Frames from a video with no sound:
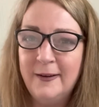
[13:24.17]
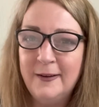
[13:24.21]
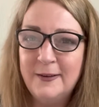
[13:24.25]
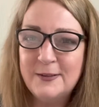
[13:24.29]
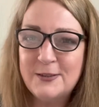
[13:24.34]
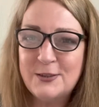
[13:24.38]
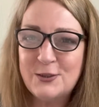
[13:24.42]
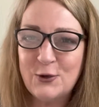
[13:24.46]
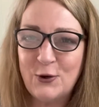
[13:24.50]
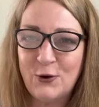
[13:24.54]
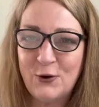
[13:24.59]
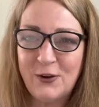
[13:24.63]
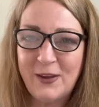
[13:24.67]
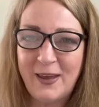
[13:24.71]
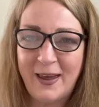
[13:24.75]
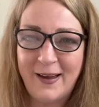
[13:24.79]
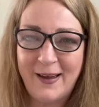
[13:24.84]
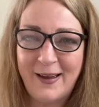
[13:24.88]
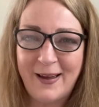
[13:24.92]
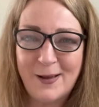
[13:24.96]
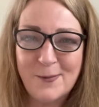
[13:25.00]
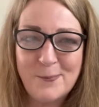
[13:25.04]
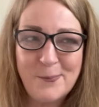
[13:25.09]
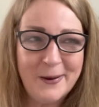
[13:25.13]
So
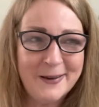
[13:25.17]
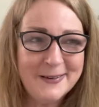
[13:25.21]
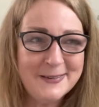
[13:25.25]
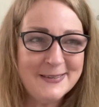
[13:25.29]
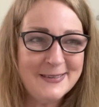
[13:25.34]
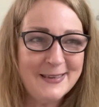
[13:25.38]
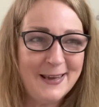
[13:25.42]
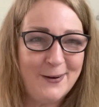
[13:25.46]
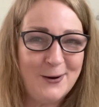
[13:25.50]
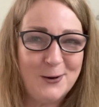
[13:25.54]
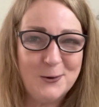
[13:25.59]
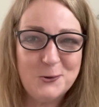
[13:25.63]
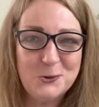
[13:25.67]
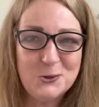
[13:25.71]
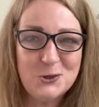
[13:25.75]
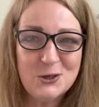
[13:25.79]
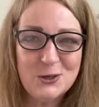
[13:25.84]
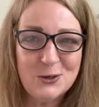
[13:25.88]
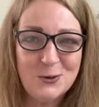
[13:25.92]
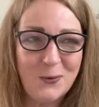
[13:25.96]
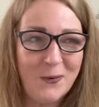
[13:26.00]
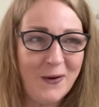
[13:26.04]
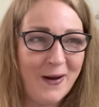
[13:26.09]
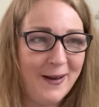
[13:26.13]
yeah, I'll pass that on
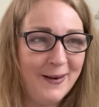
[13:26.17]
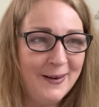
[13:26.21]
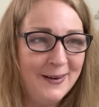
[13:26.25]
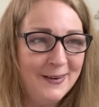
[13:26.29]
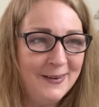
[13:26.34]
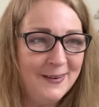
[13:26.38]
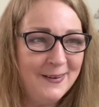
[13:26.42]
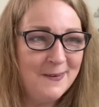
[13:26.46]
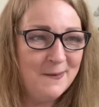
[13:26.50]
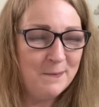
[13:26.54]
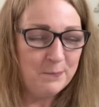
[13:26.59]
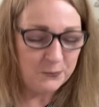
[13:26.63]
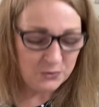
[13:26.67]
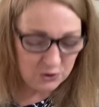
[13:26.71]
to her. I'm